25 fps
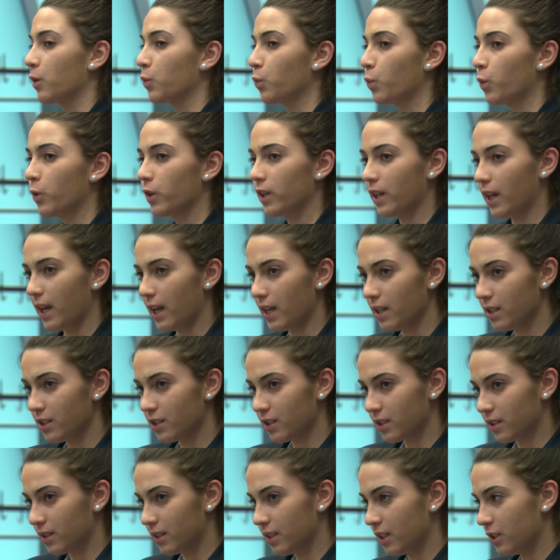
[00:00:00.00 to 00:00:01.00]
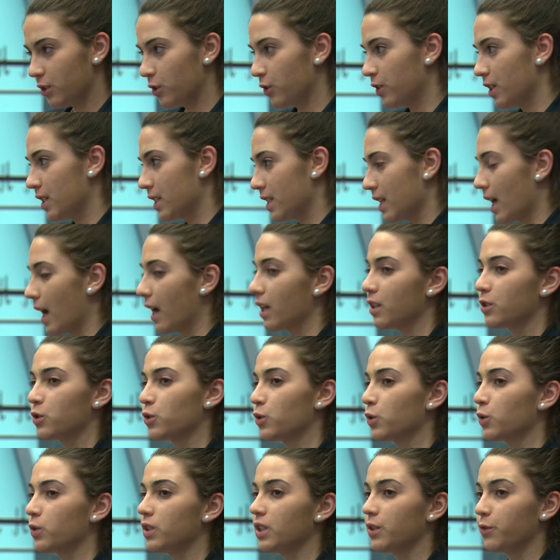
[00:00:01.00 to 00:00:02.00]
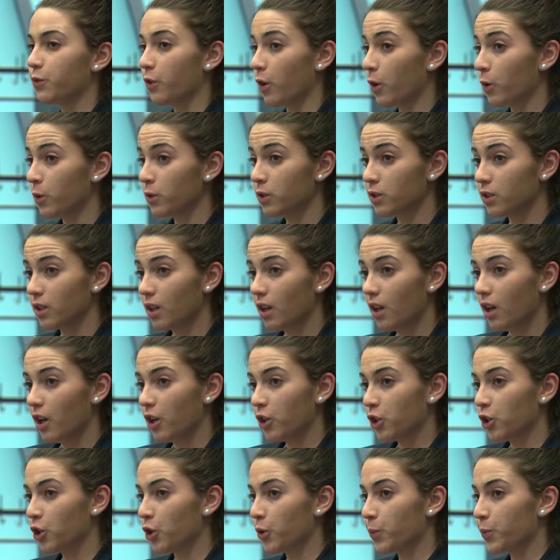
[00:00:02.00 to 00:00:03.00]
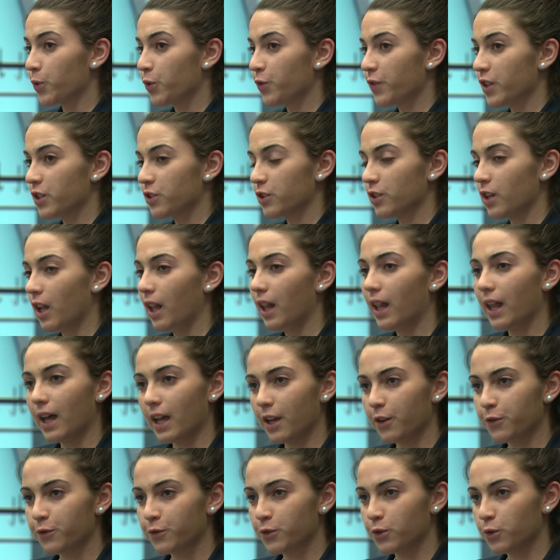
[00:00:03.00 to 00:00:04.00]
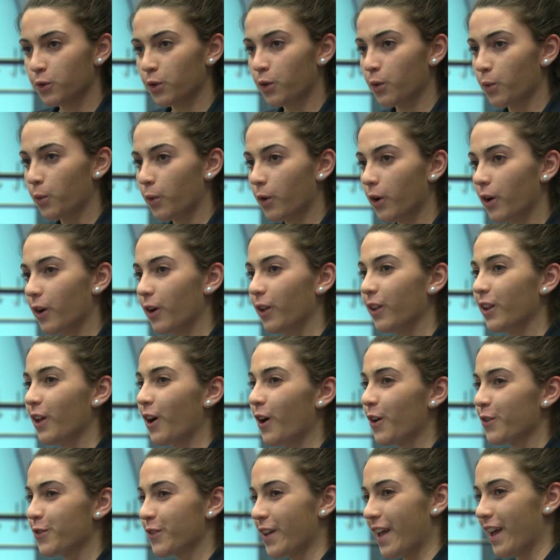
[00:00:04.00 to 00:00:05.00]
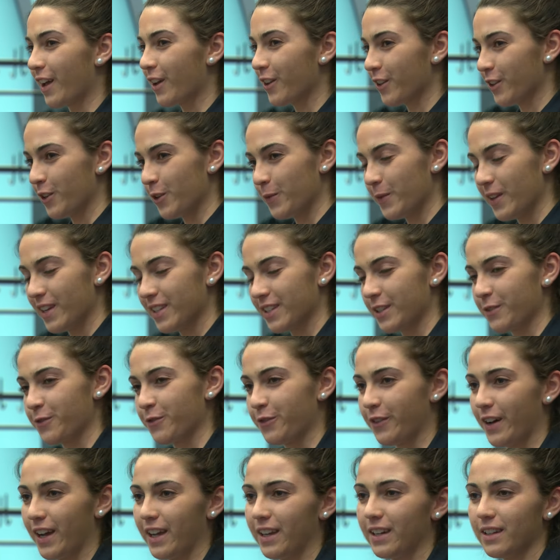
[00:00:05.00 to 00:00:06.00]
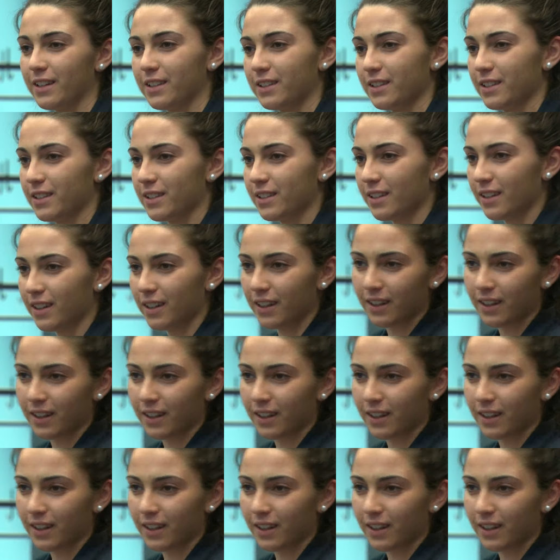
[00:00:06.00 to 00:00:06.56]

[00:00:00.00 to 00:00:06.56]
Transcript: At what age did you decide to devote your professional life to the world of economics and finance?